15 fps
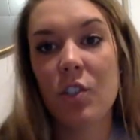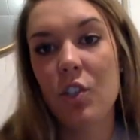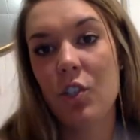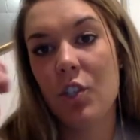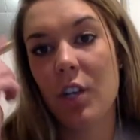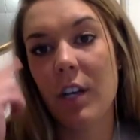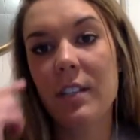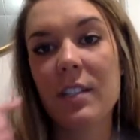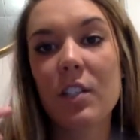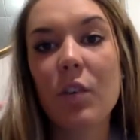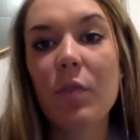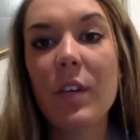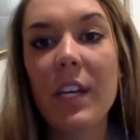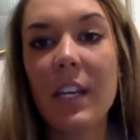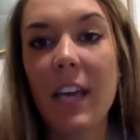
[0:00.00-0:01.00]
Just to
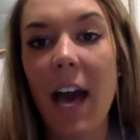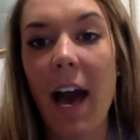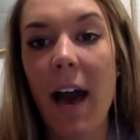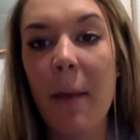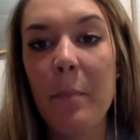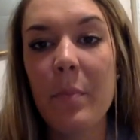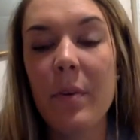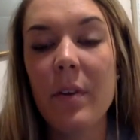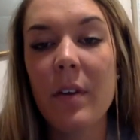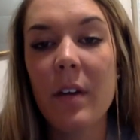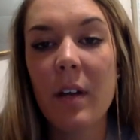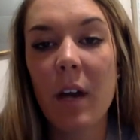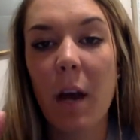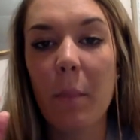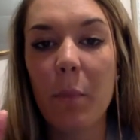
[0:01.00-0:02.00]
recap,
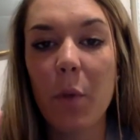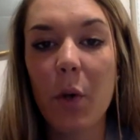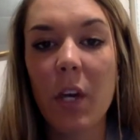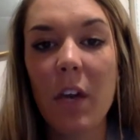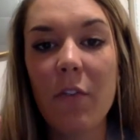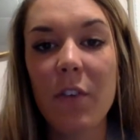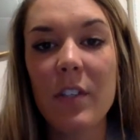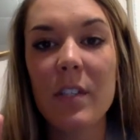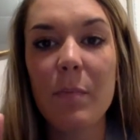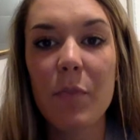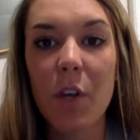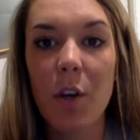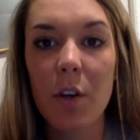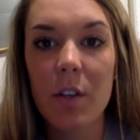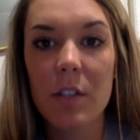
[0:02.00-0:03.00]
I'm looking for some
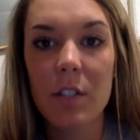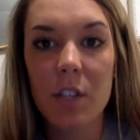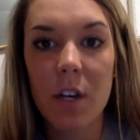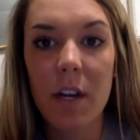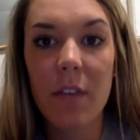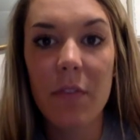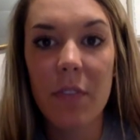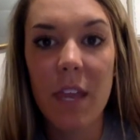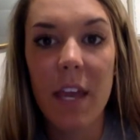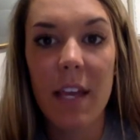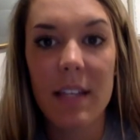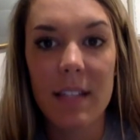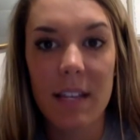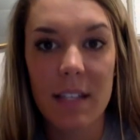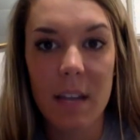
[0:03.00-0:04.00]
certain
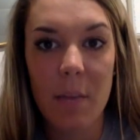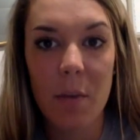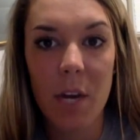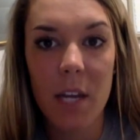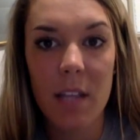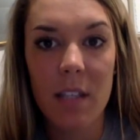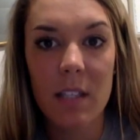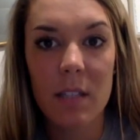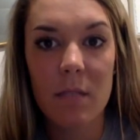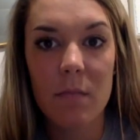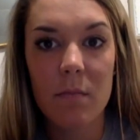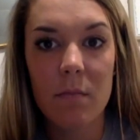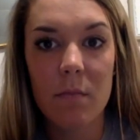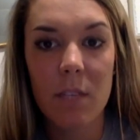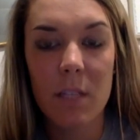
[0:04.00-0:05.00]
things as I'm reading
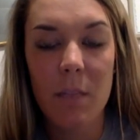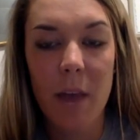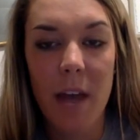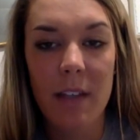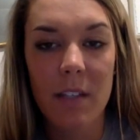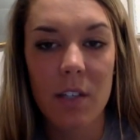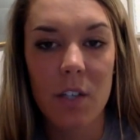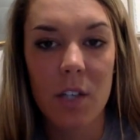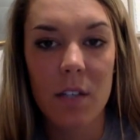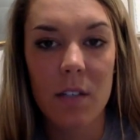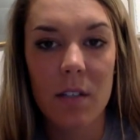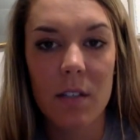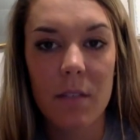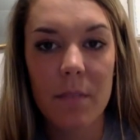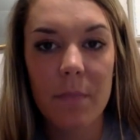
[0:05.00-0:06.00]
these
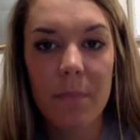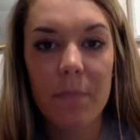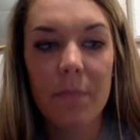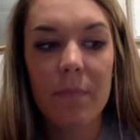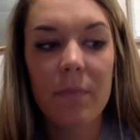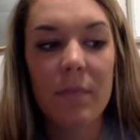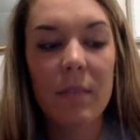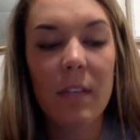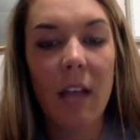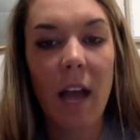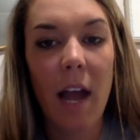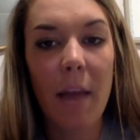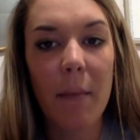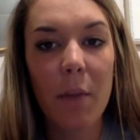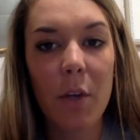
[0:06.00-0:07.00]
passages.
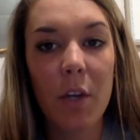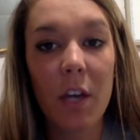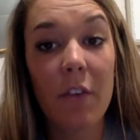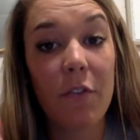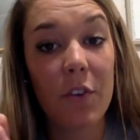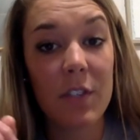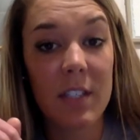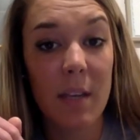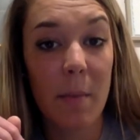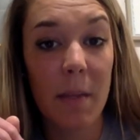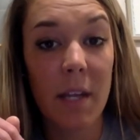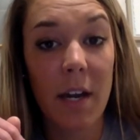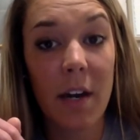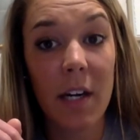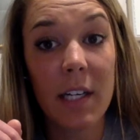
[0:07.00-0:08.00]
I'm looking for
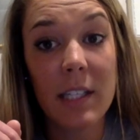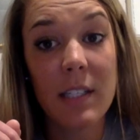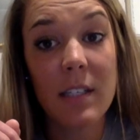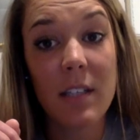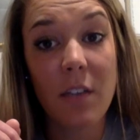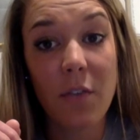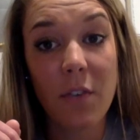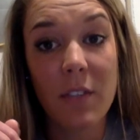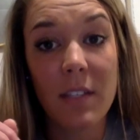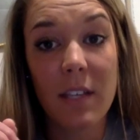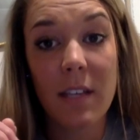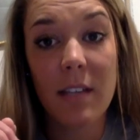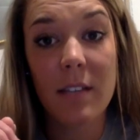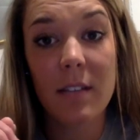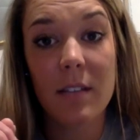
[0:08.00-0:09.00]
similarities and
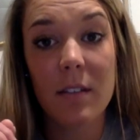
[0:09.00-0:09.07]
differences.